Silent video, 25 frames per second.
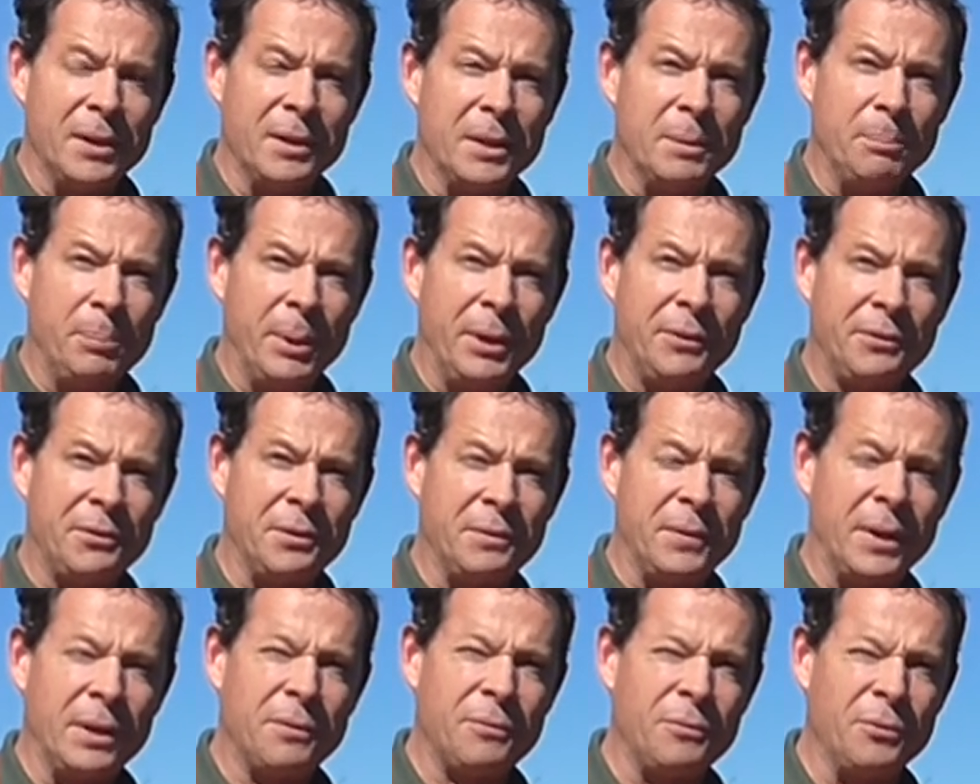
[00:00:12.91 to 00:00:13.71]
the
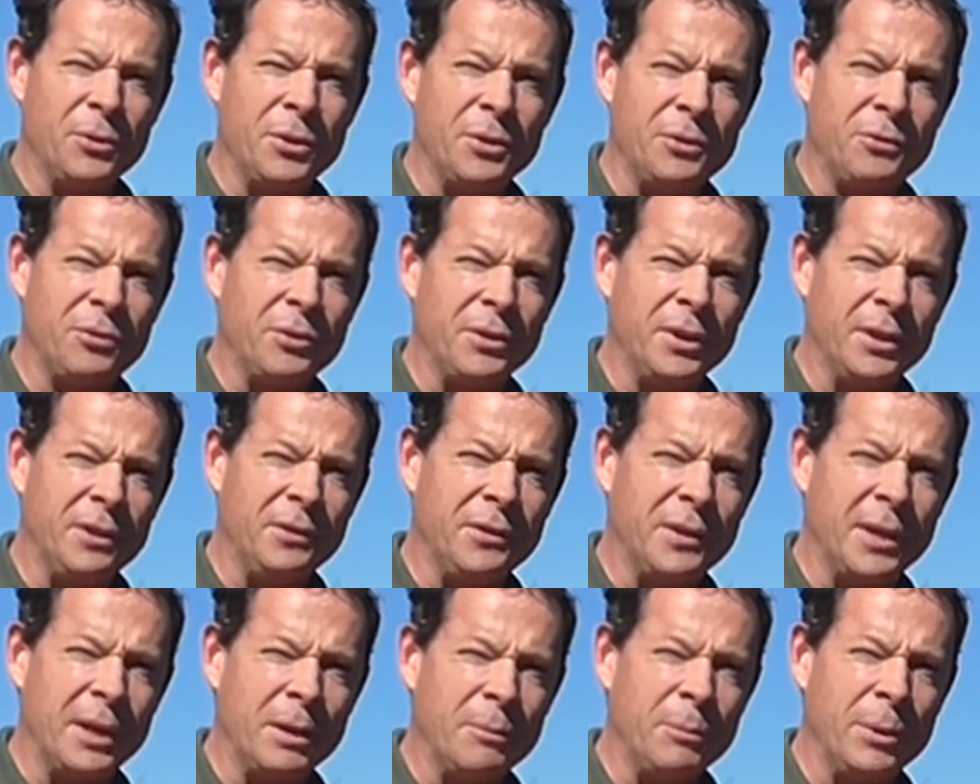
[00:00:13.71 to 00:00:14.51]
best of our fruit
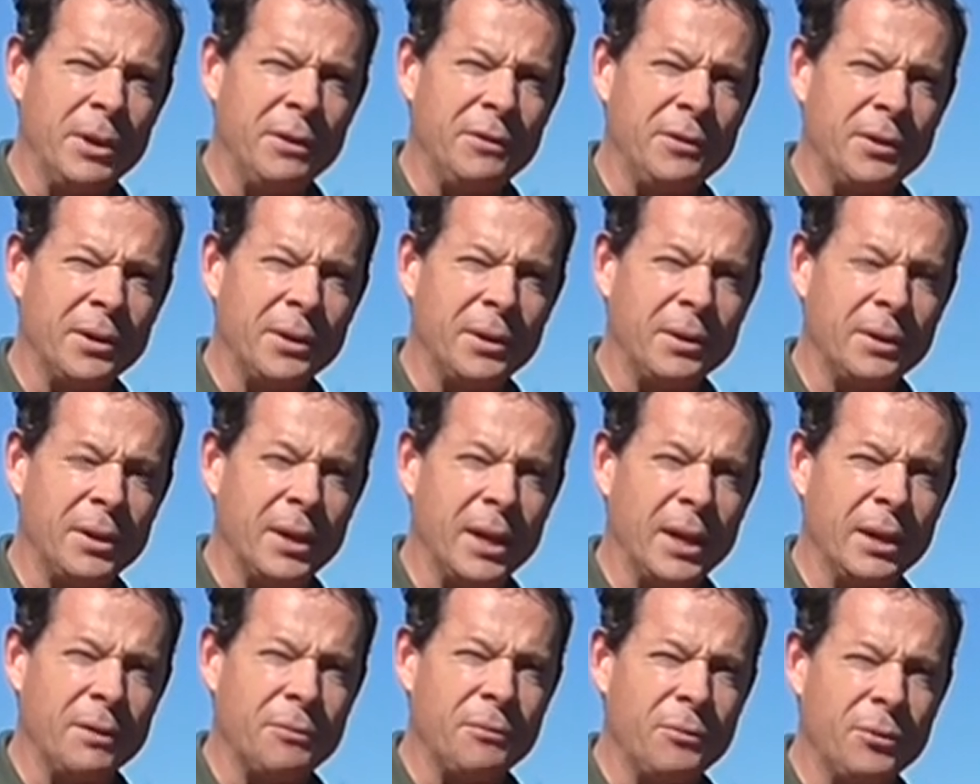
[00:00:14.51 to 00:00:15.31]
trees in our winter uh,